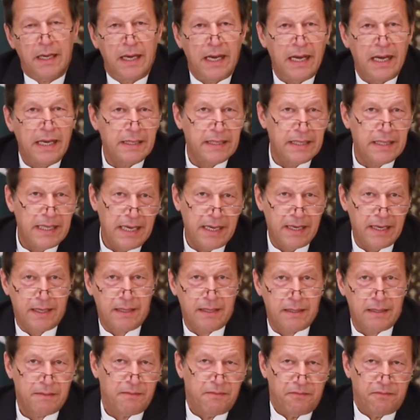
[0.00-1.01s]
And
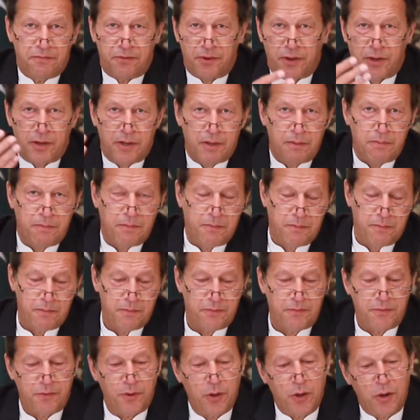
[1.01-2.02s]
then, for
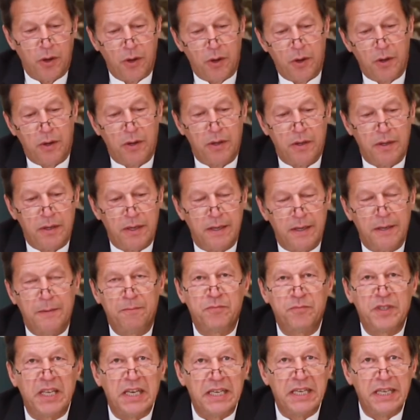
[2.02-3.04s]
all
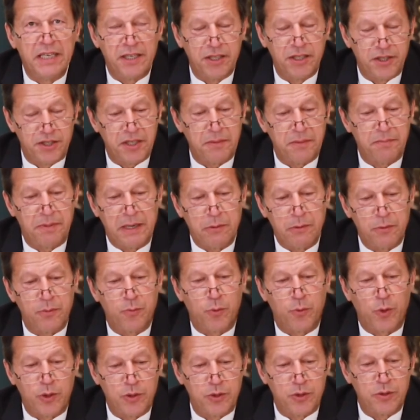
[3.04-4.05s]
the leadership, I
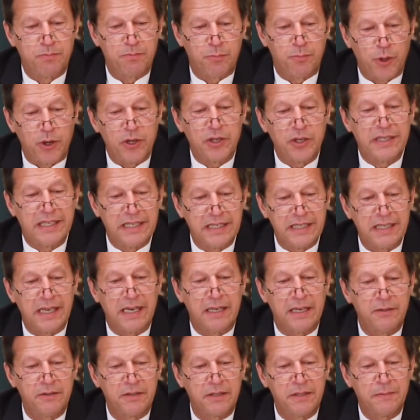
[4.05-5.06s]
would want to point this
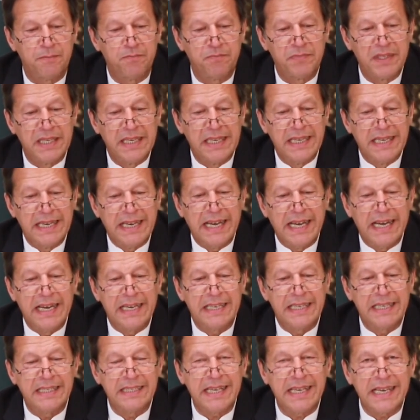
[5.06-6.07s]
out.
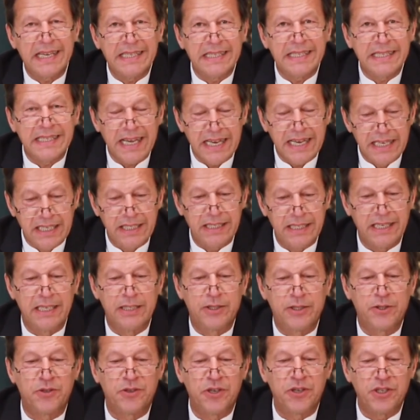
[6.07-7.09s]
It is
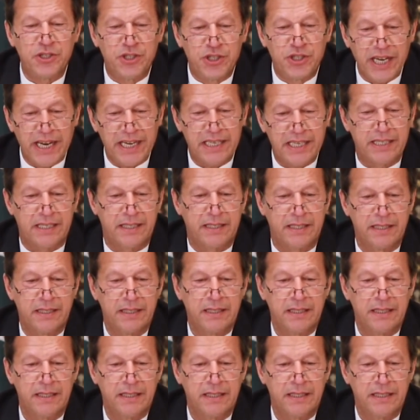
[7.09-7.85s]
essential to reject